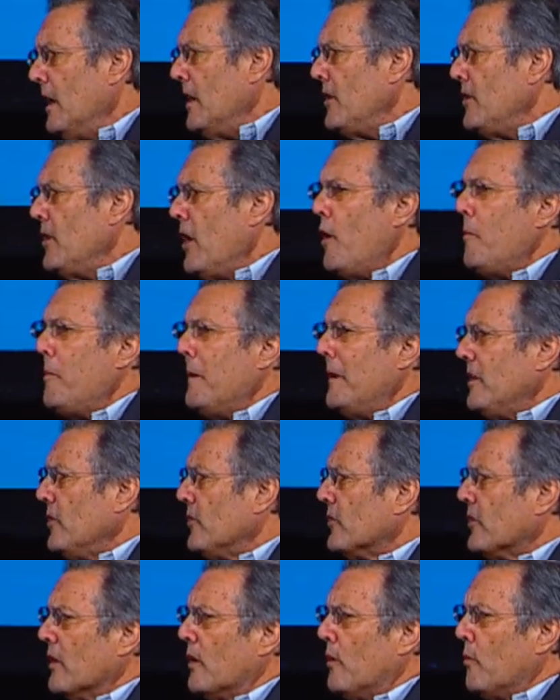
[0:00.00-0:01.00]

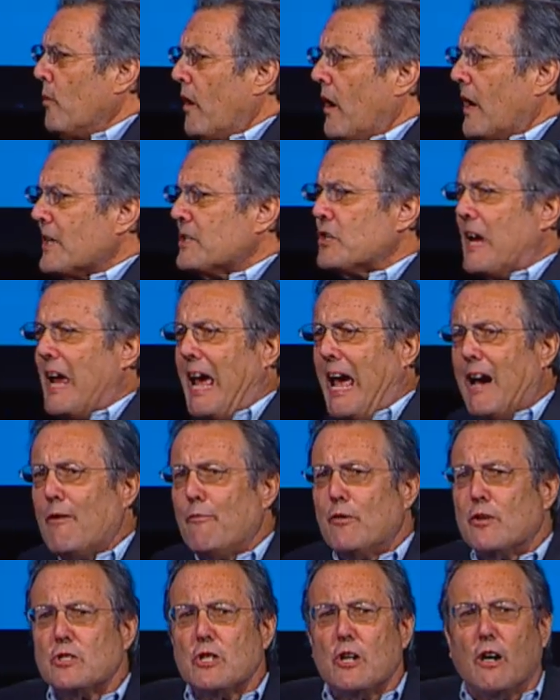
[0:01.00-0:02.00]
Nobody's going to watch
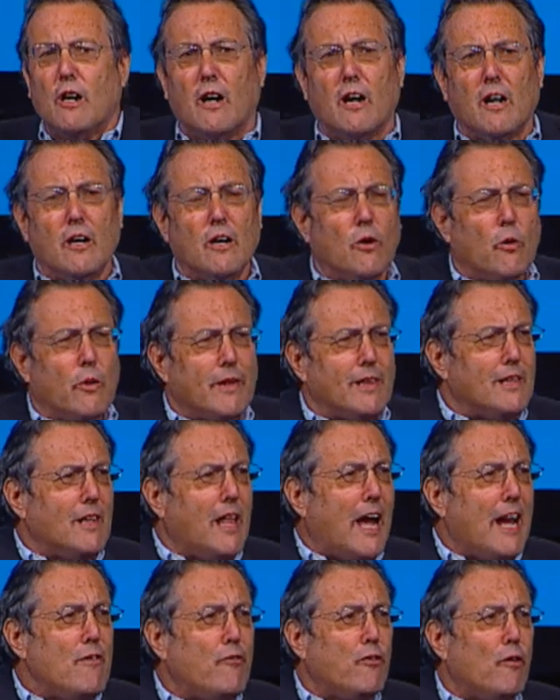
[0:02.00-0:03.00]
Avatar or The
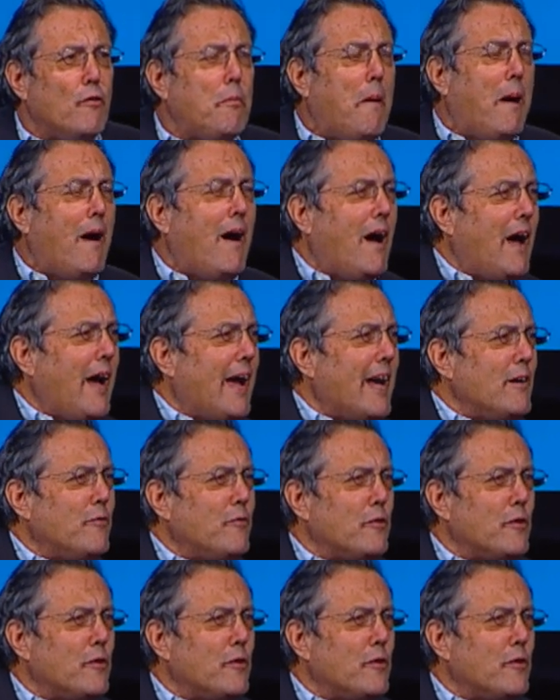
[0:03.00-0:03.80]
Life of Pi